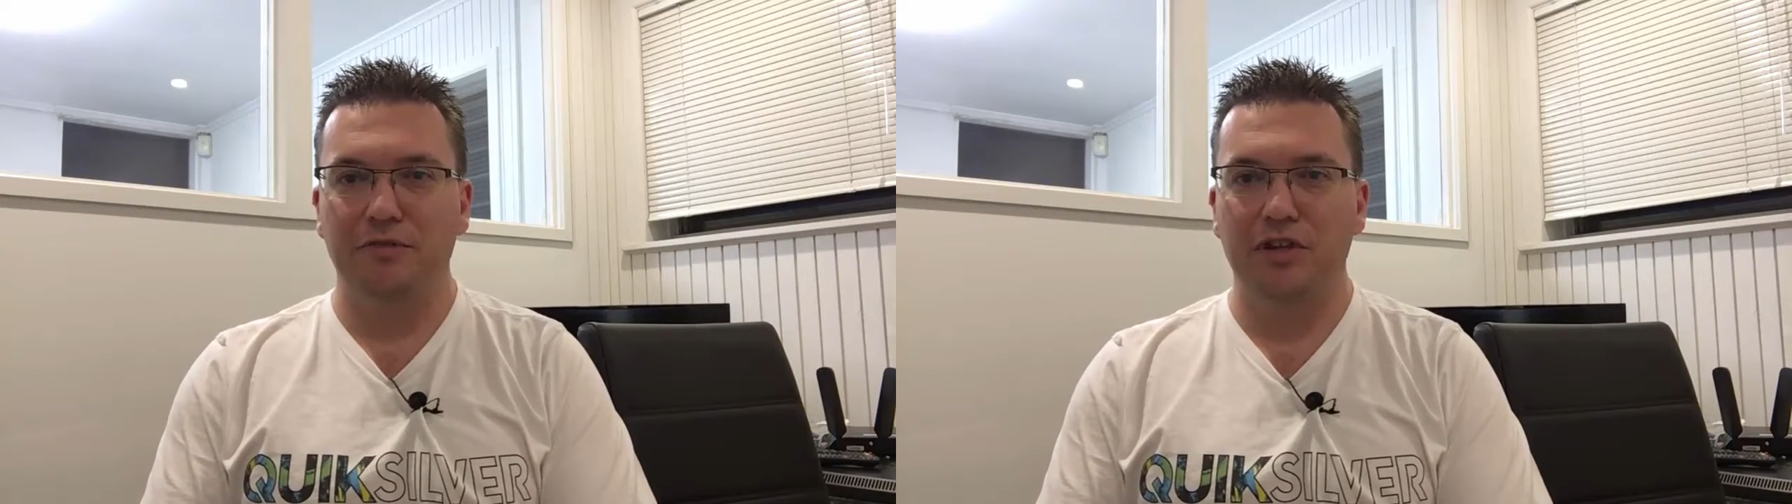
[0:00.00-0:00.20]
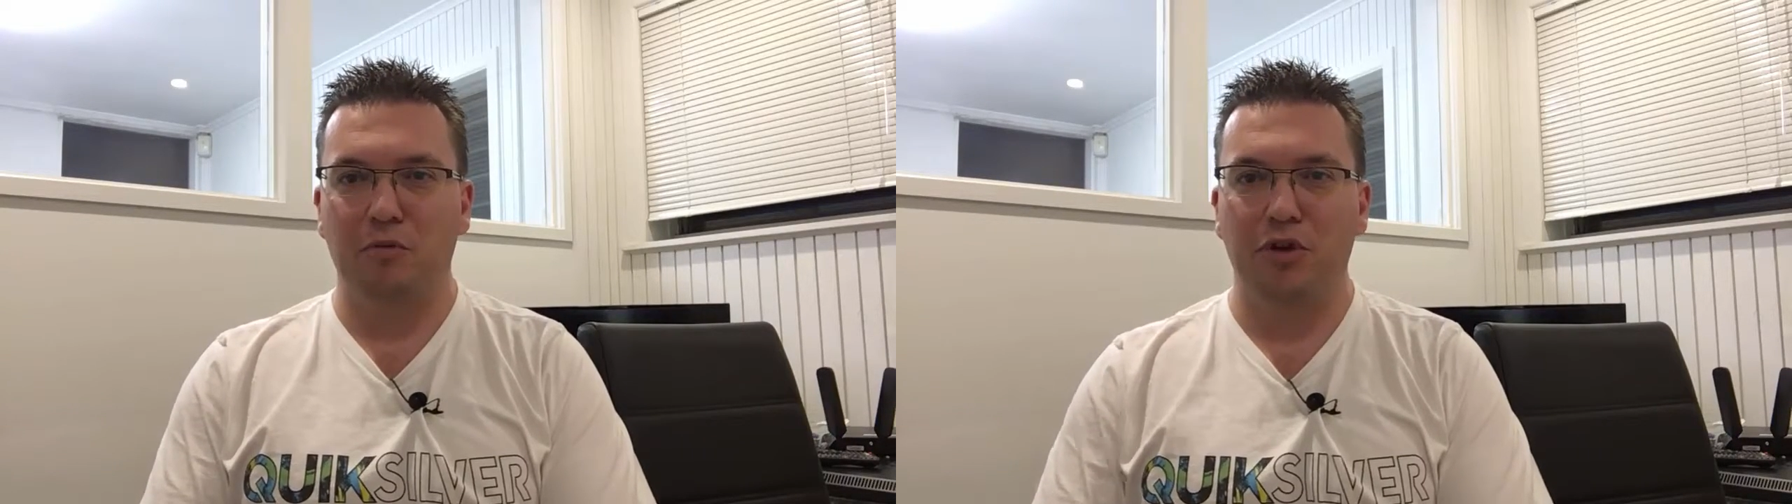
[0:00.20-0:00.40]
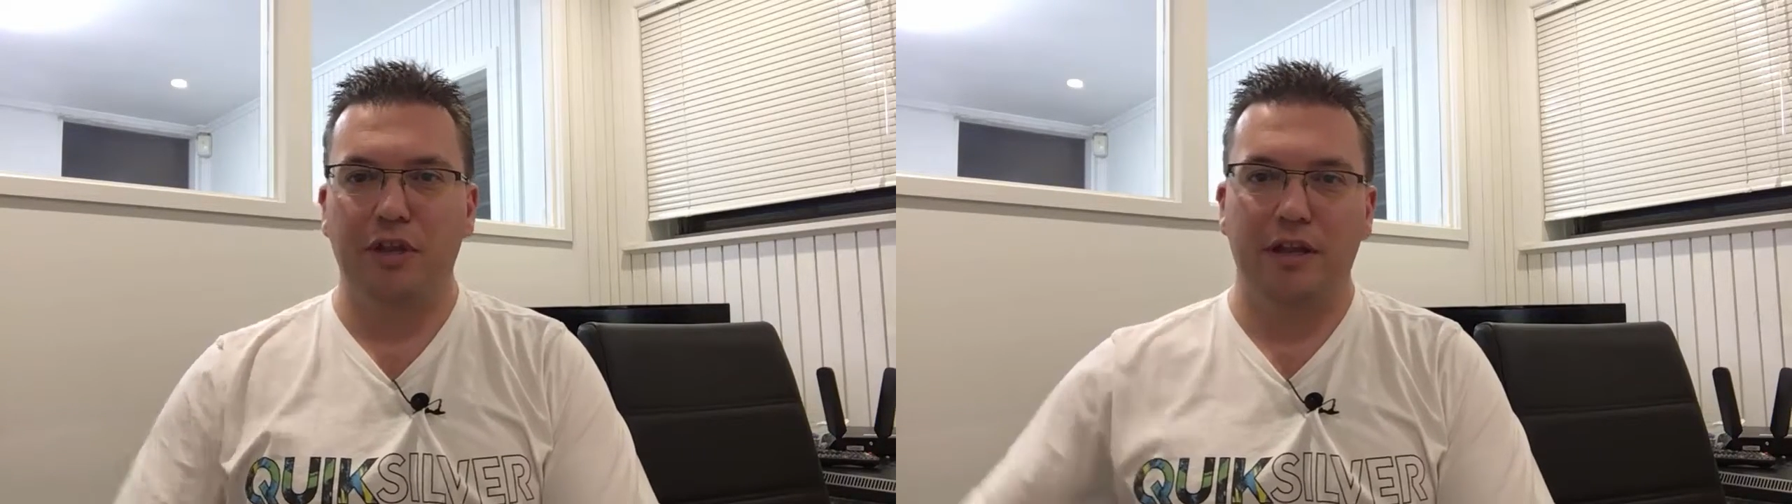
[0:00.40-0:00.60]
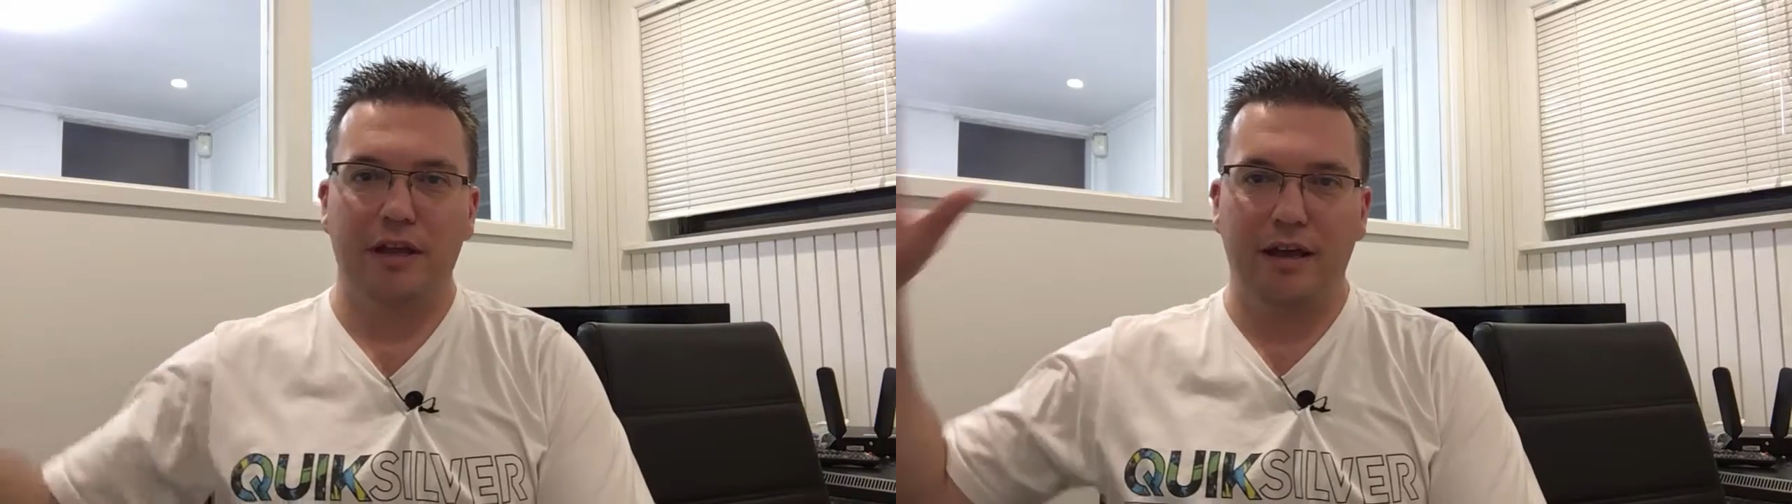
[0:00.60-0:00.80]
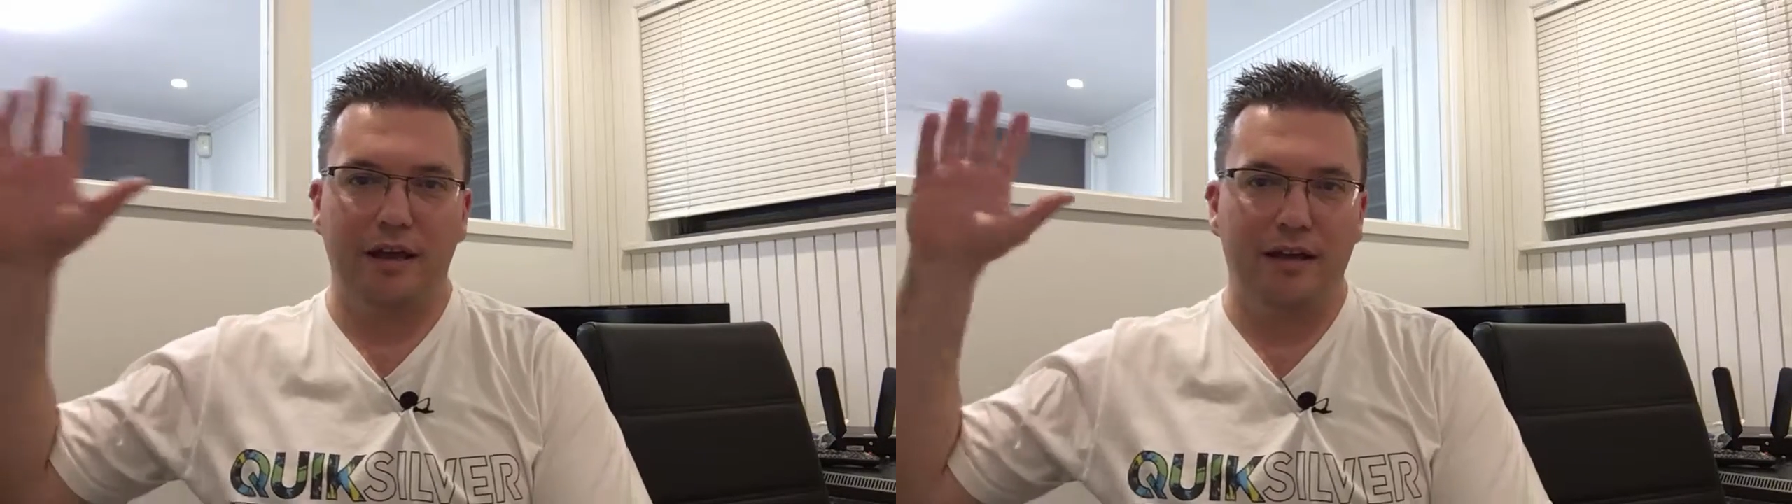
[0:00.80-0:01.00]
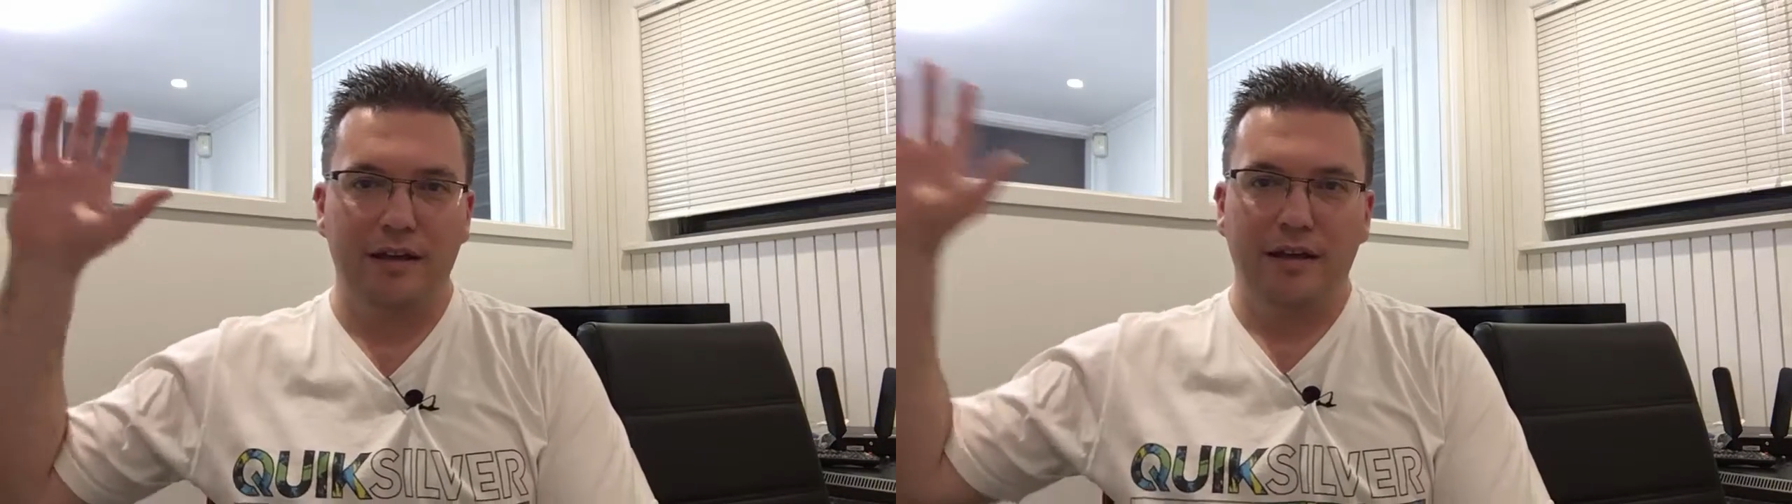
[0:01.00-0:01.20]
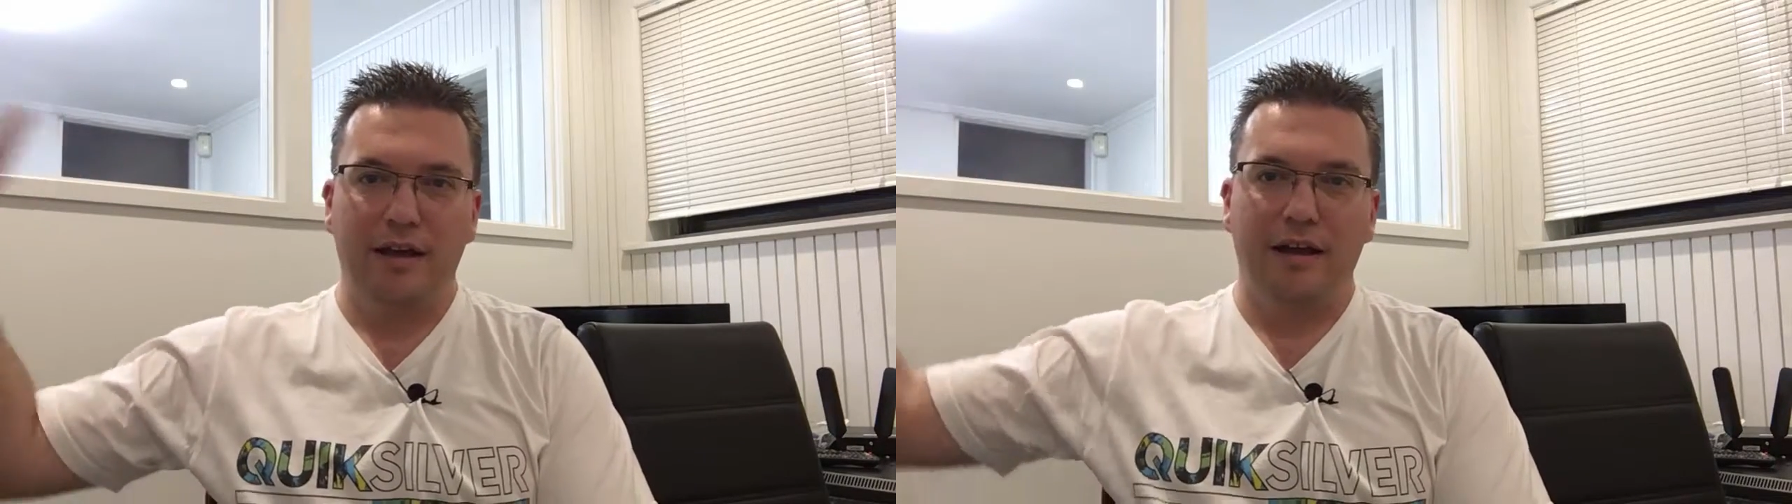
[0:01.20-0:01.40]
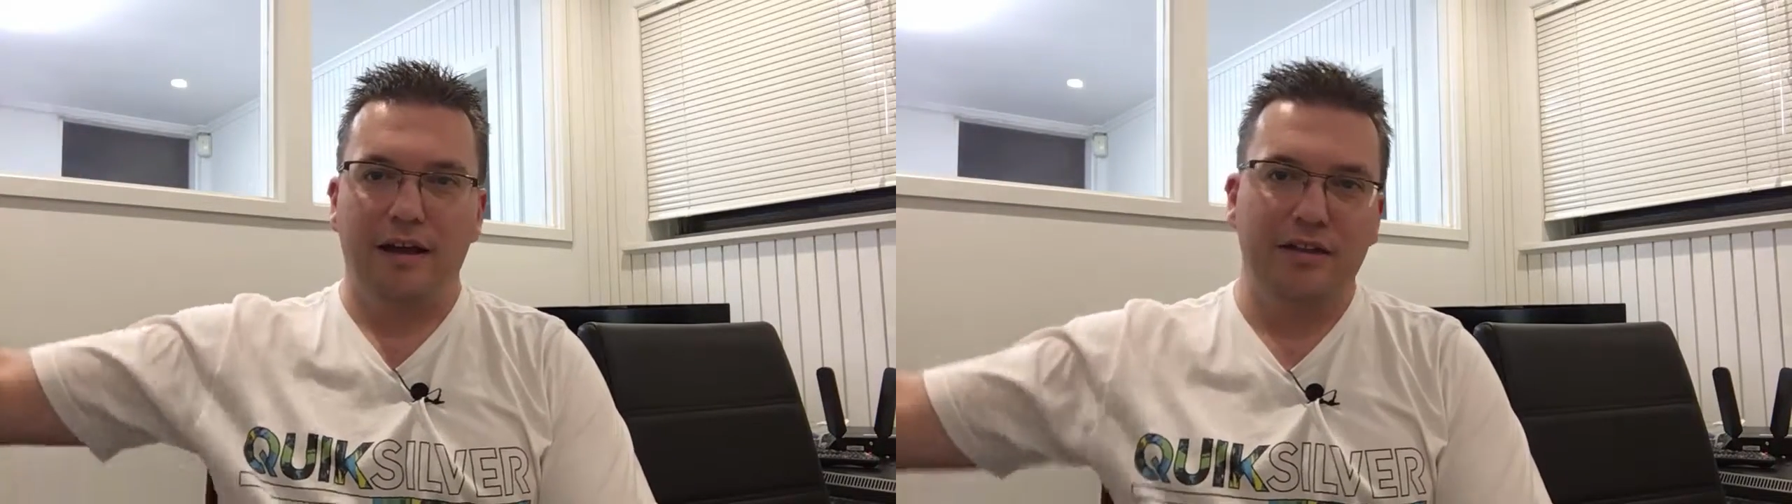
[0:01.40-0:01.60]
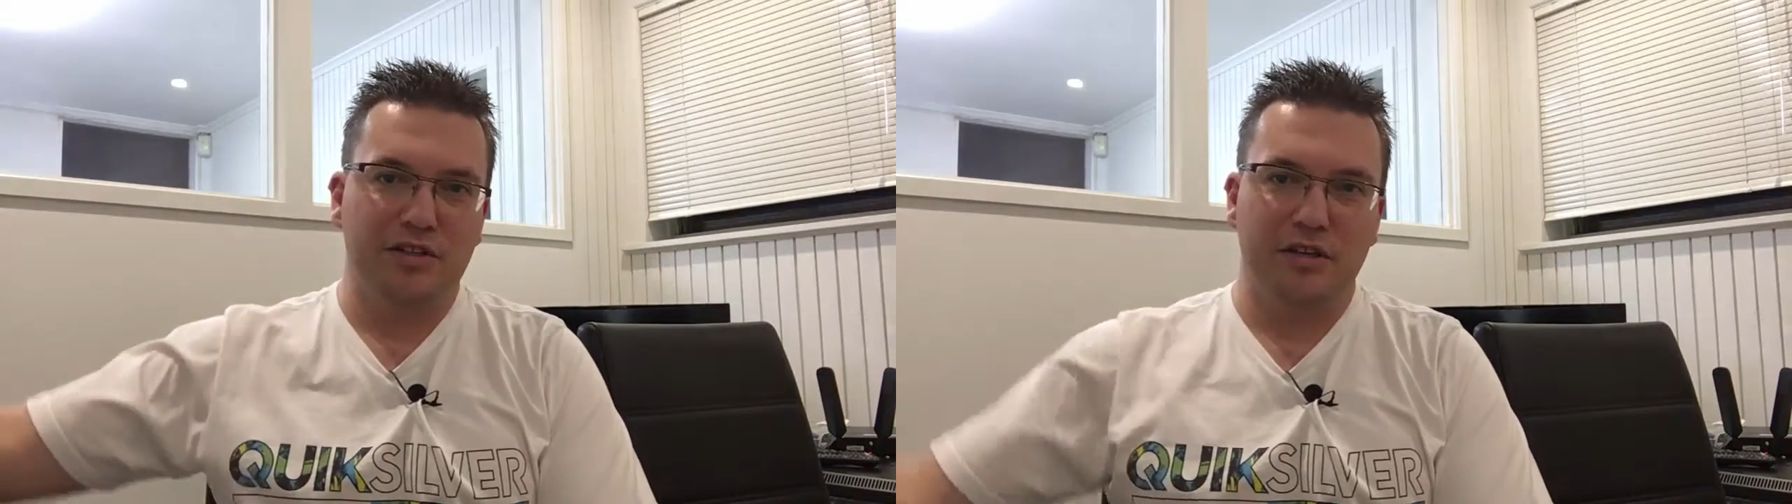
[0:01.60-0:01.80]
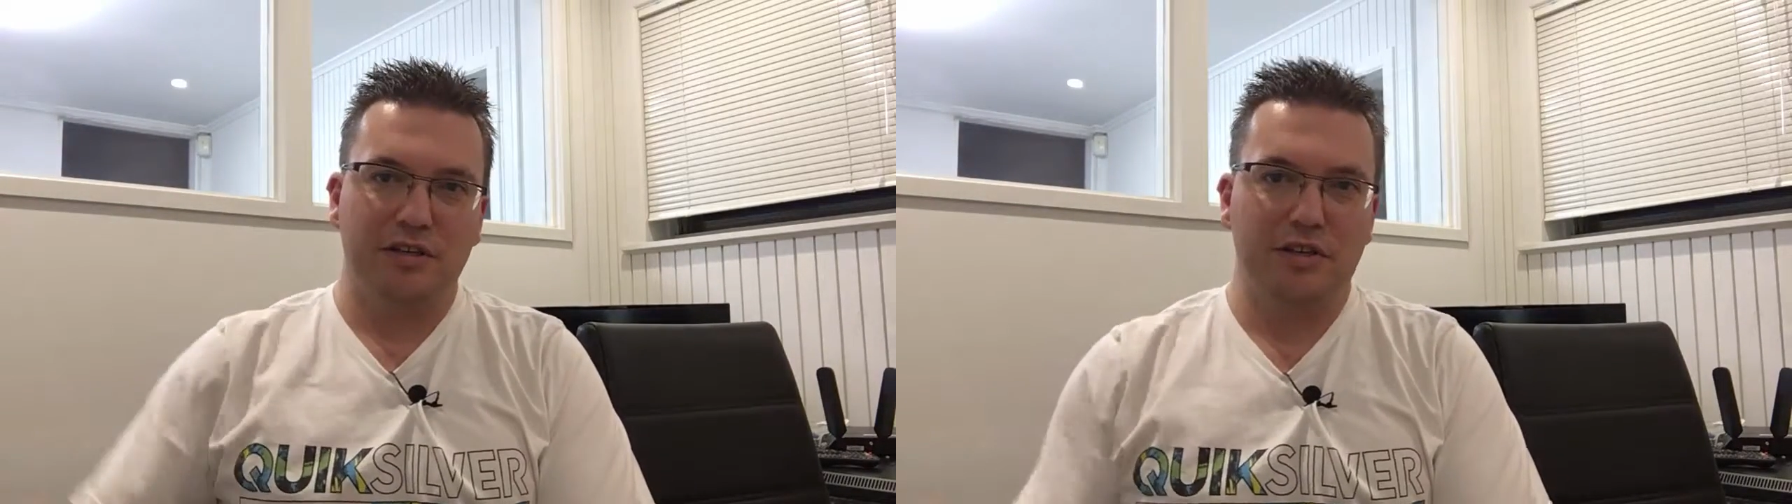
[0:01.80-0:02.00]
someone that
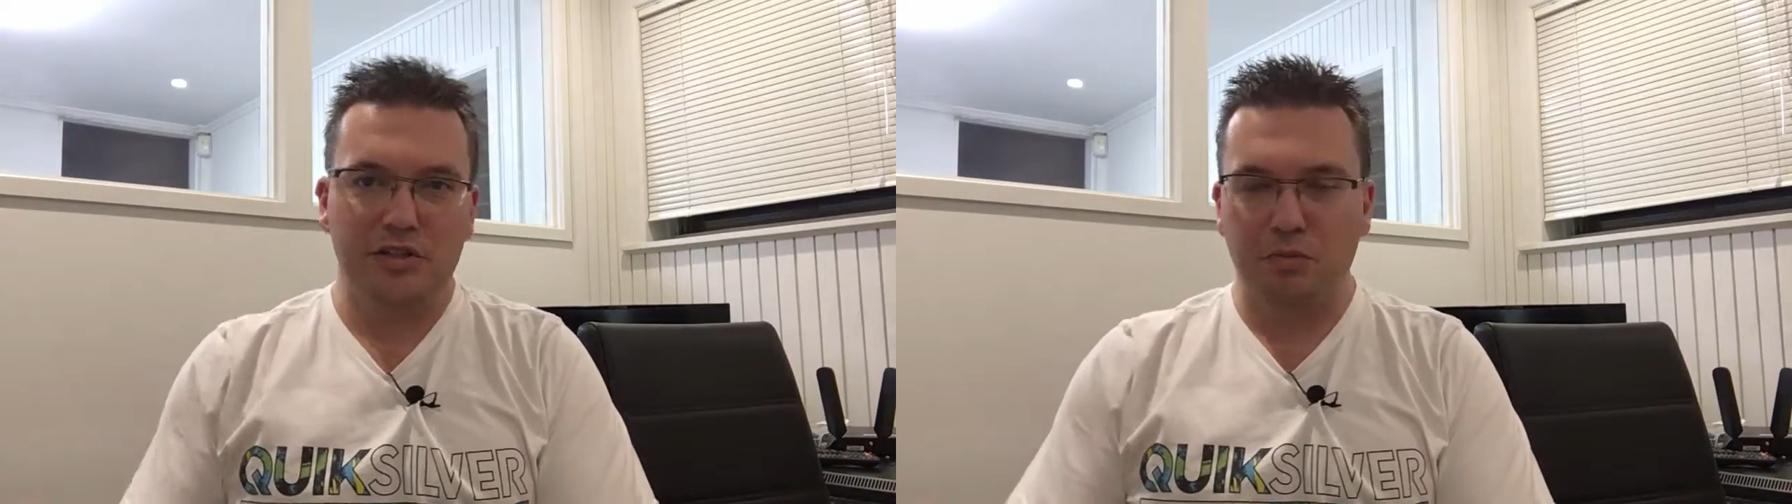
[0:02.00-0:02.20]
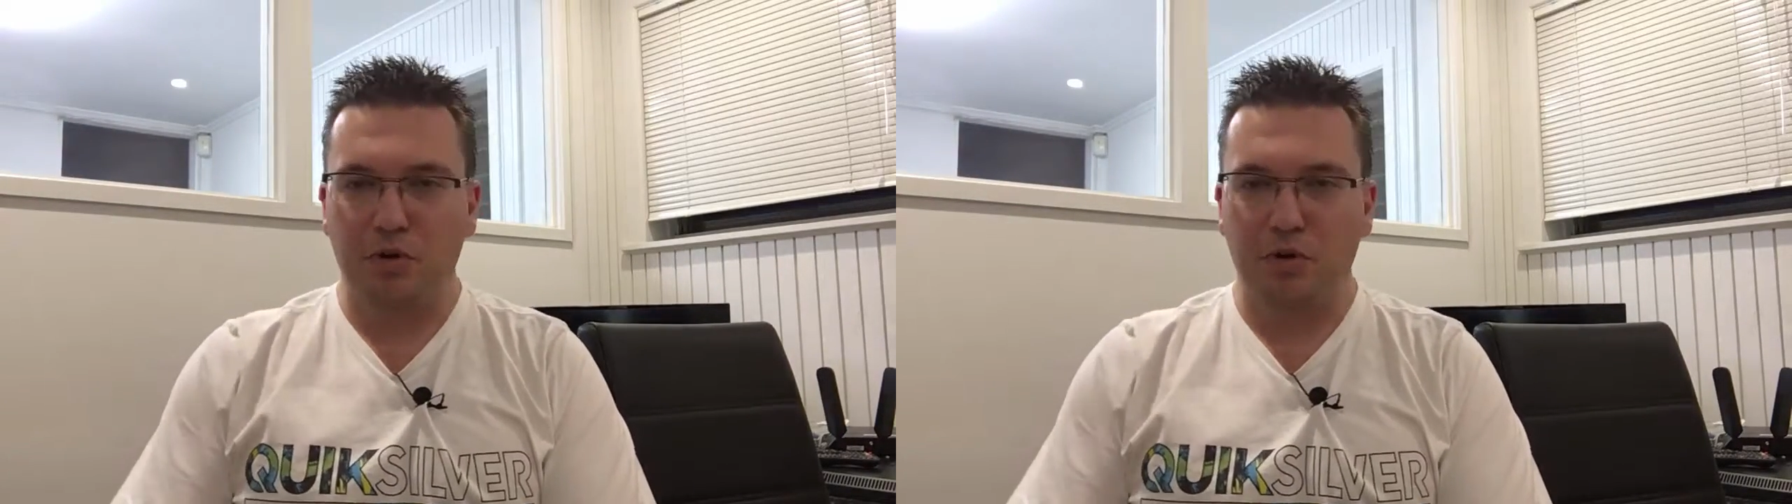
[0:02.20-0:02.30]
is a